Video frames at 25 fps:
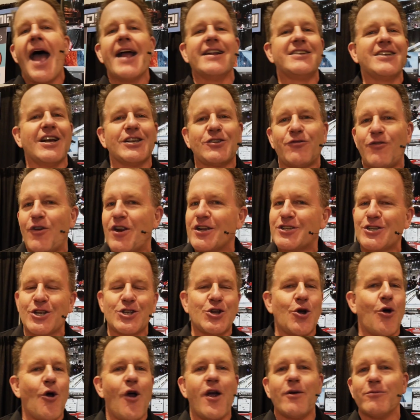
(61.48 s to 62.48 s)
had just finished a
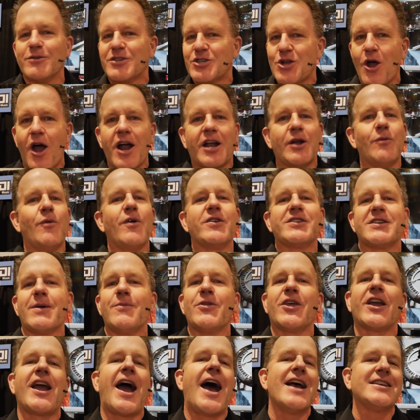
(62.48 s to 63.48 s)
tour and was talking with
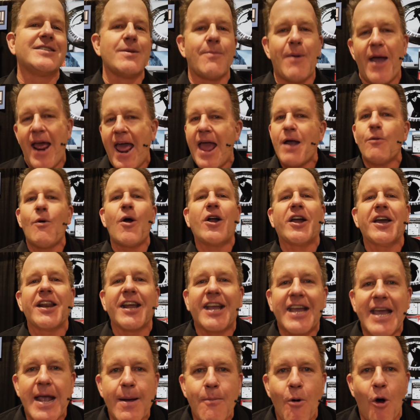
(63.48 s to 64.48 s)
some of the guys in the band. Hey, what can
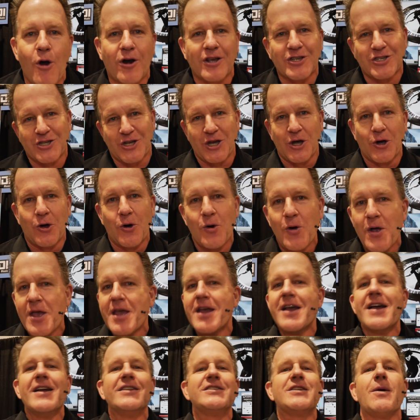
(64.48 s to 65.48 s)
a keyboardist do
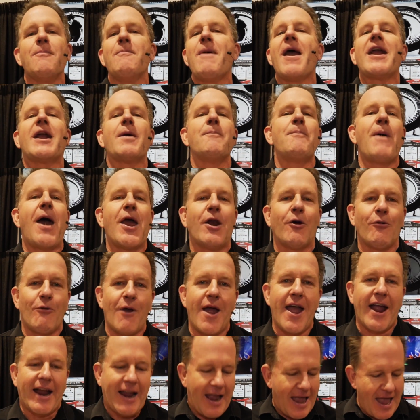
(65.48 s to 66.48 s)
to make a better
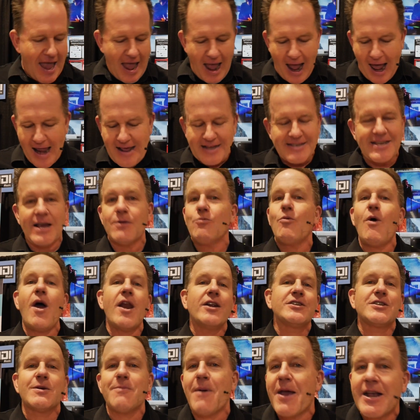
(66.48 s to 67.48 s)
rig? And he said, why
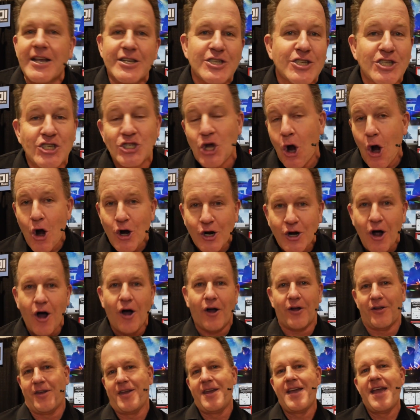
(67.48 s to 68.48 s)
don't you make a
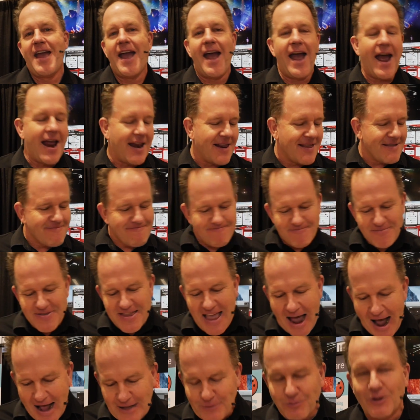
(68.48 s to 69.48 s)
circle? And
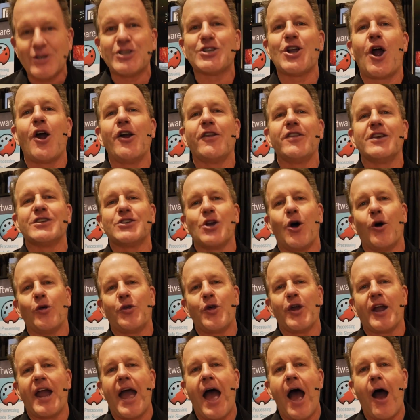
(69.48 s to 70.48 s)
that's what started this whole
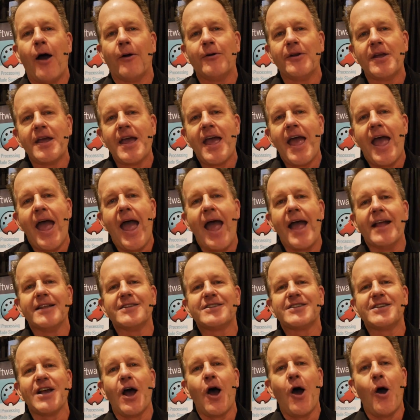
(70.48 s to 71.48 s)
thing out.
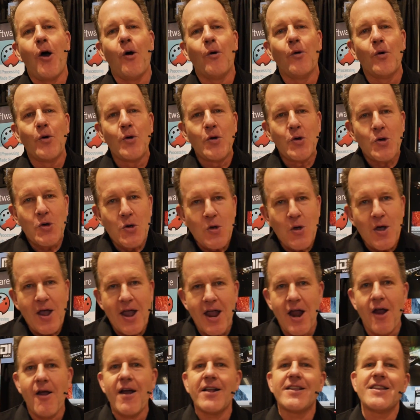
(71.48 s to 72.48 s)
And so
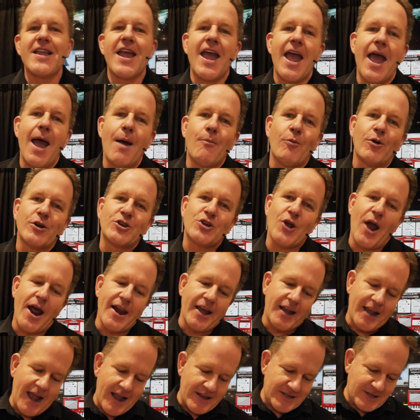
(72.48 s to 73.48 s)
here at NAMM, we're trying
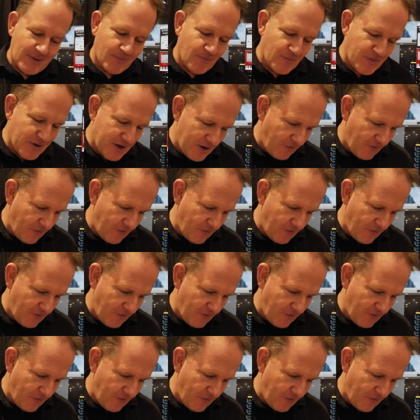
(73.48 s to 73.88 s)
to get some